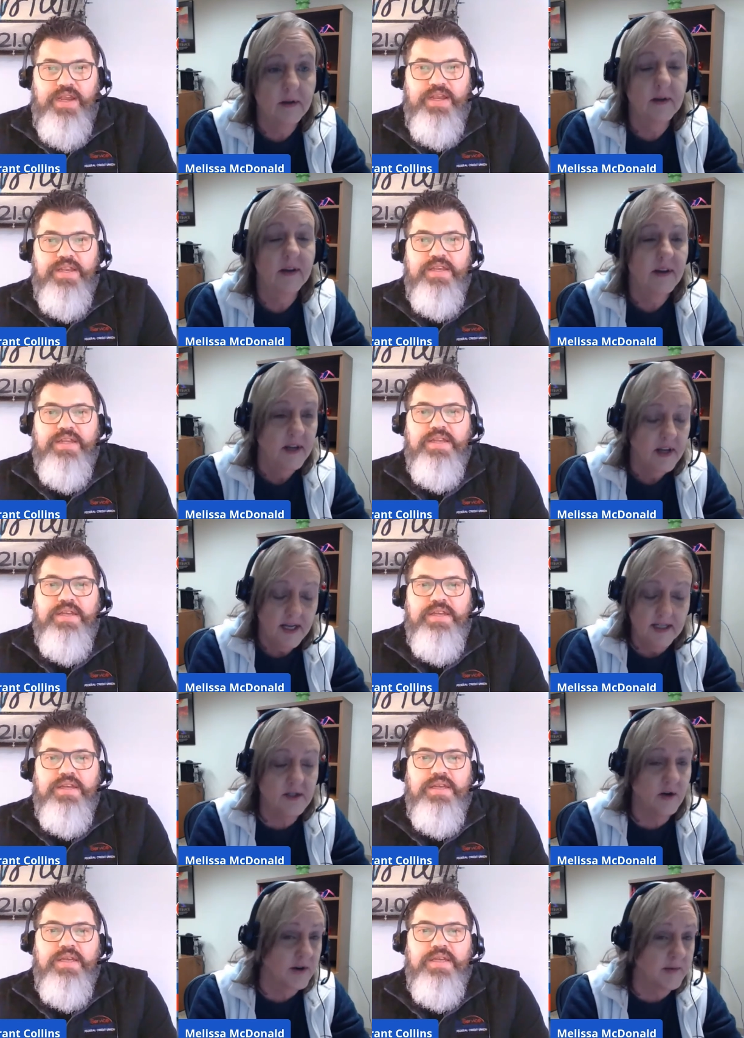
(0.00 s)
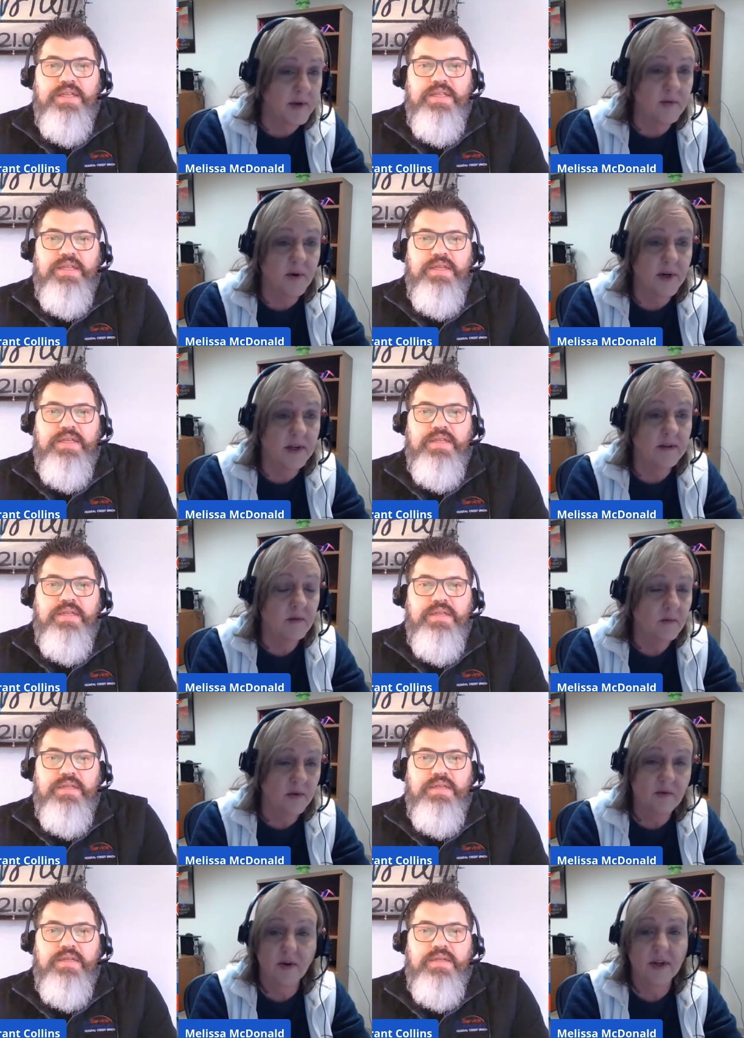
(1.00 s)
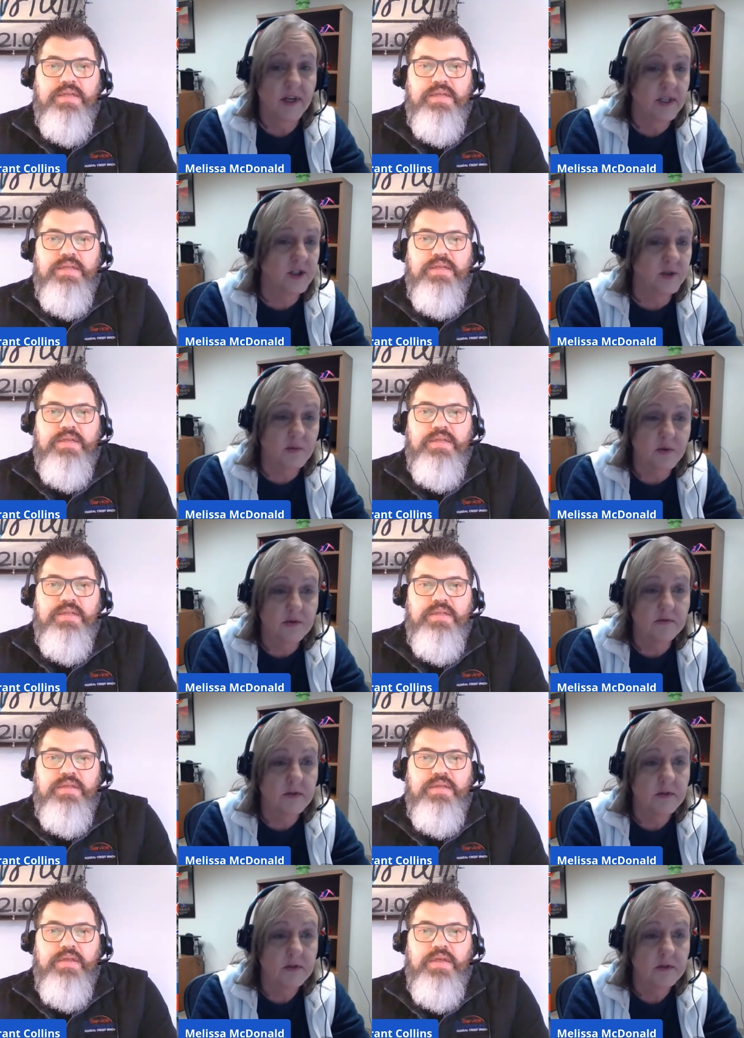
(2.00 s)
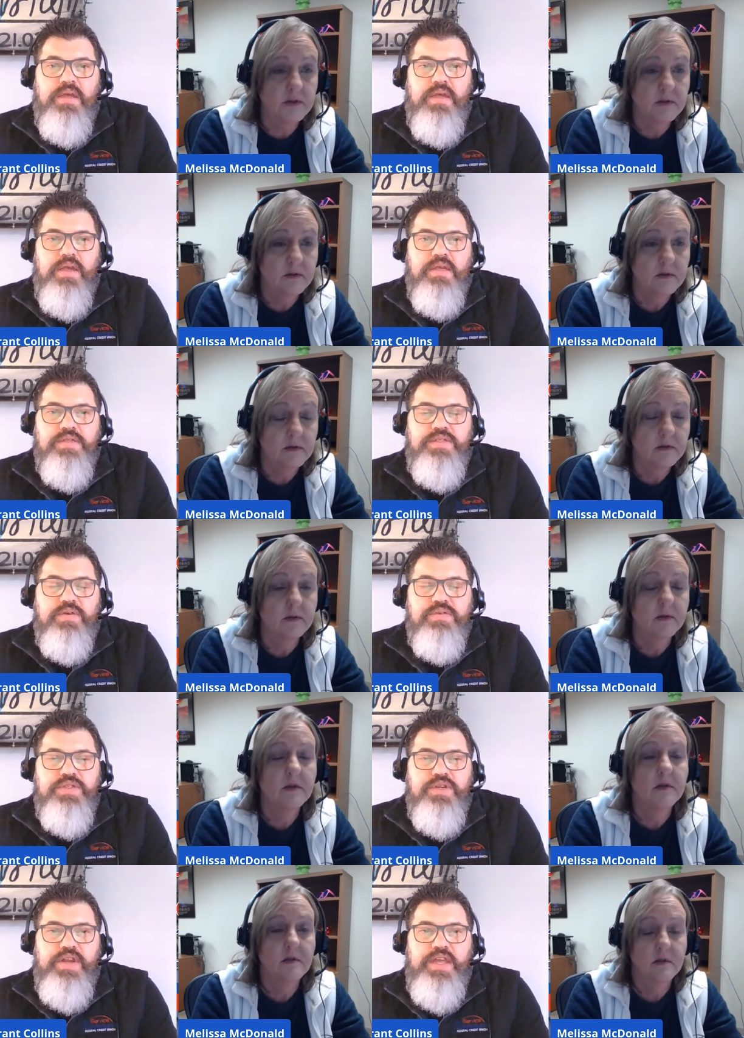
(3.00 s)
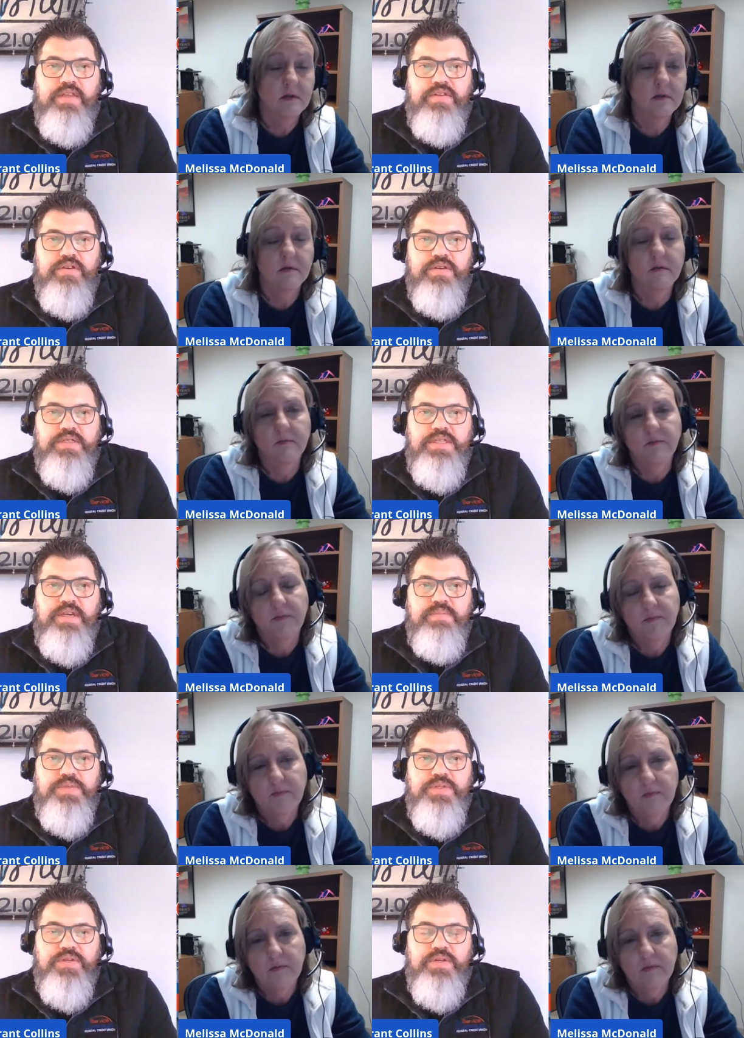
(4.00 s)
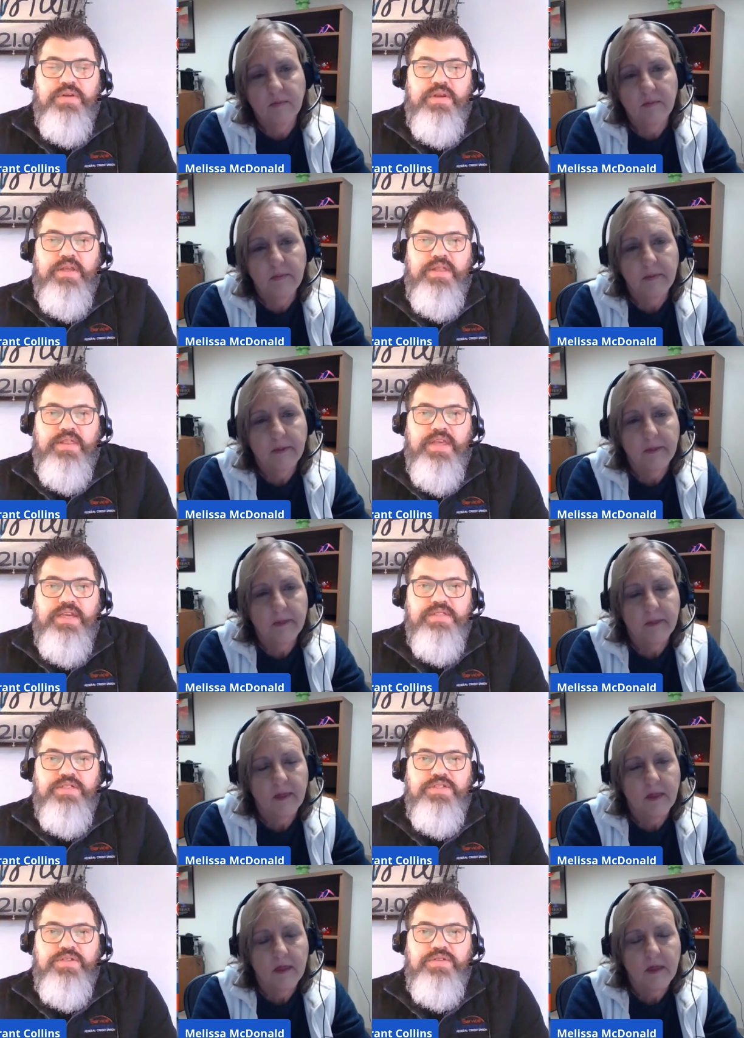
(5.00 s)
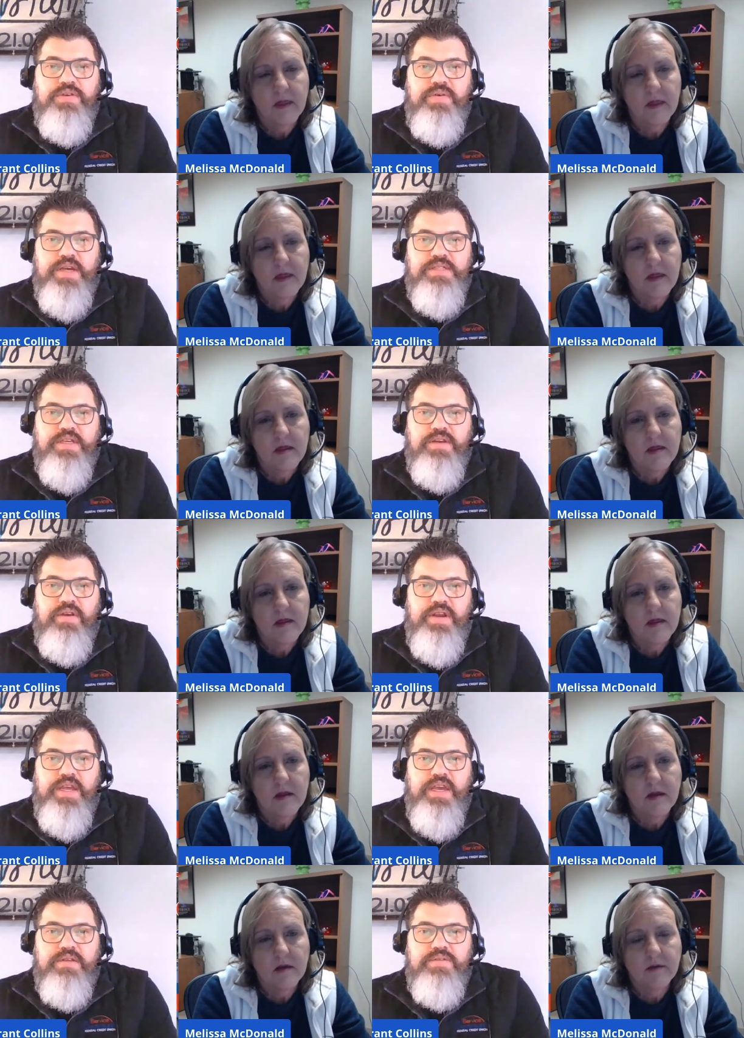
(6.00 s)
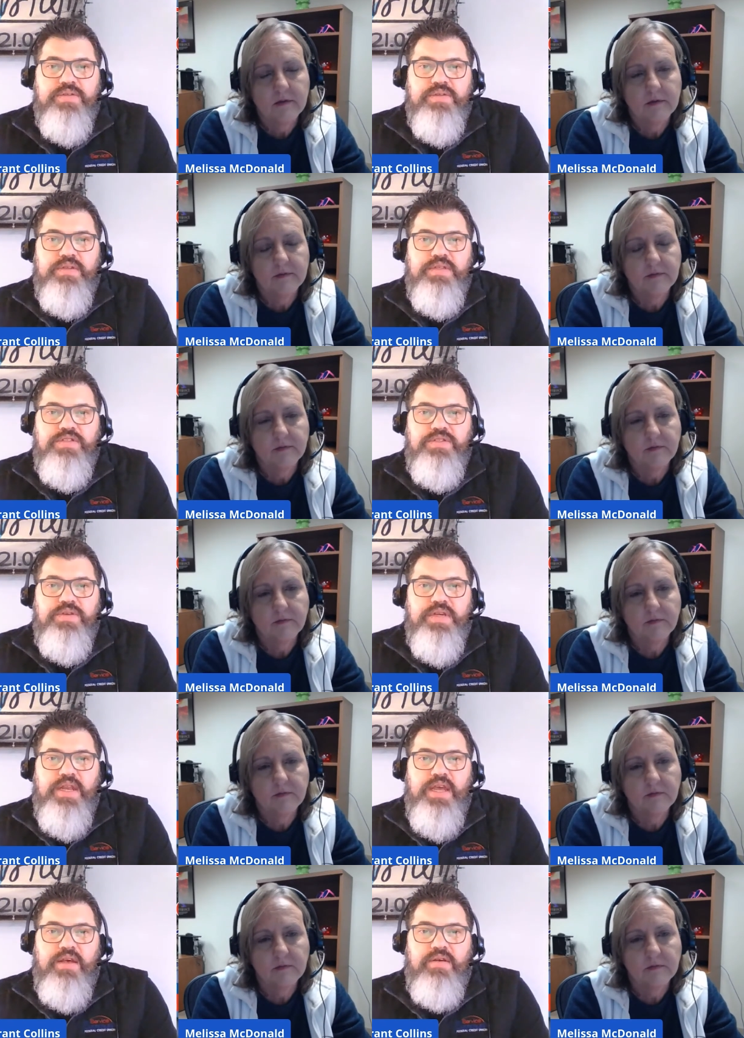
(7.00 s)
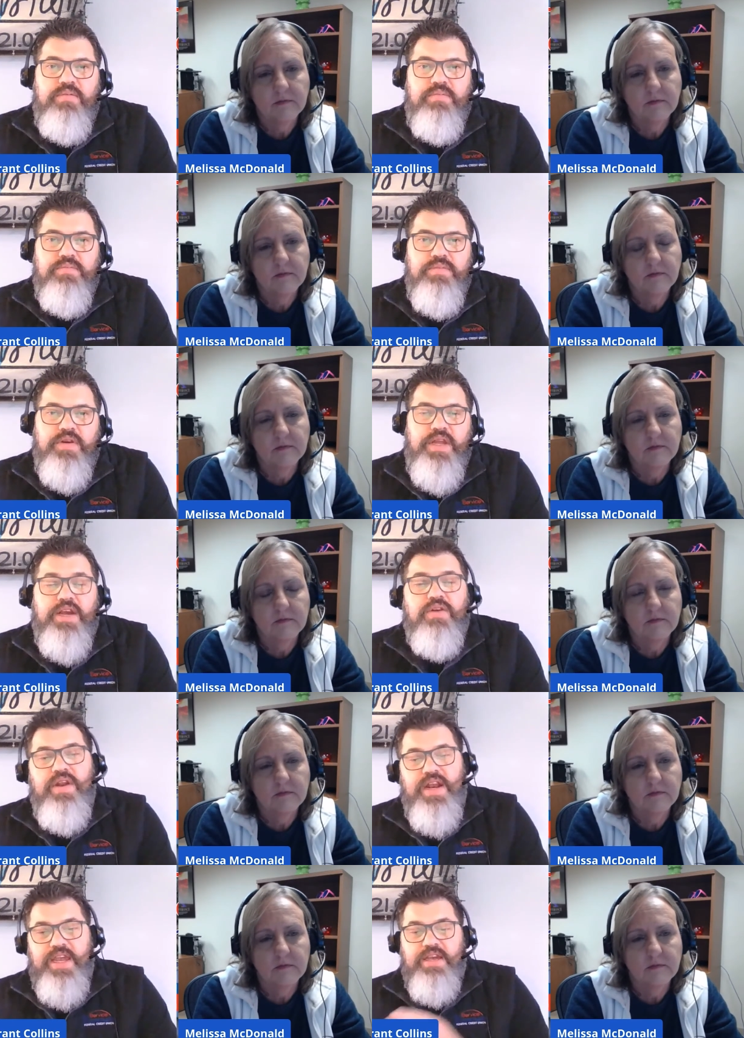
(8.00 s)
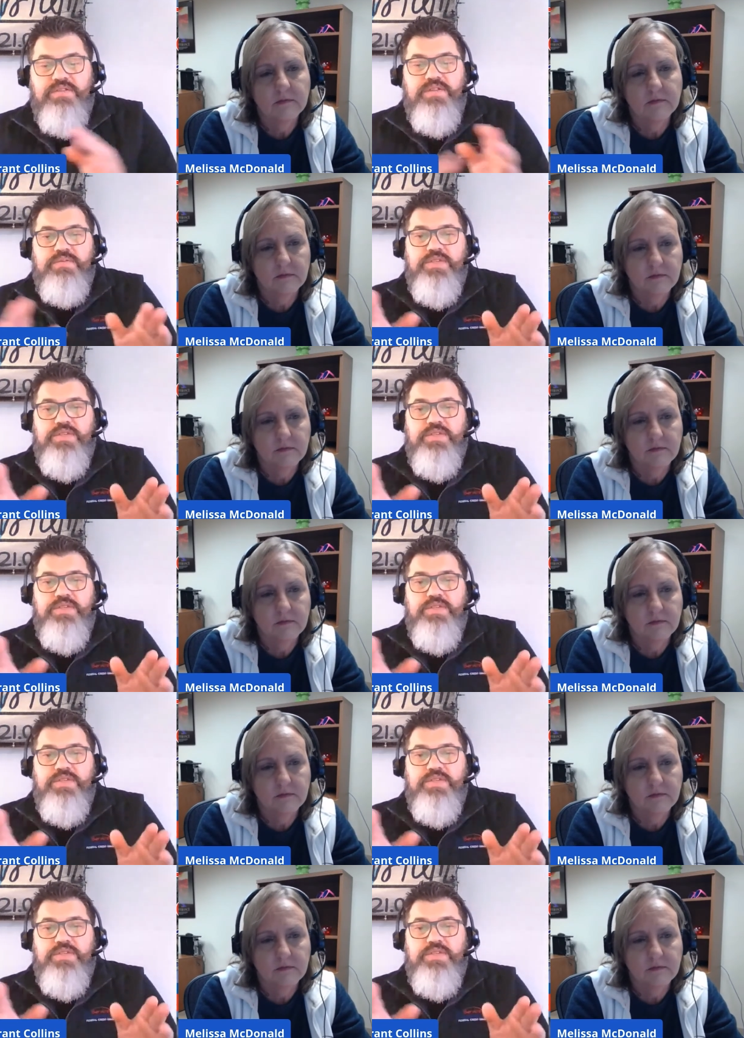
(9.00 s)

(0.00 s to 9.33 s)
Speaker 1: Right. It's already been ran. We've already got you approved.
Speaker 2: So, is there any other tips or things that you do as a credit counselor that you can help, or not credit counselor? I'm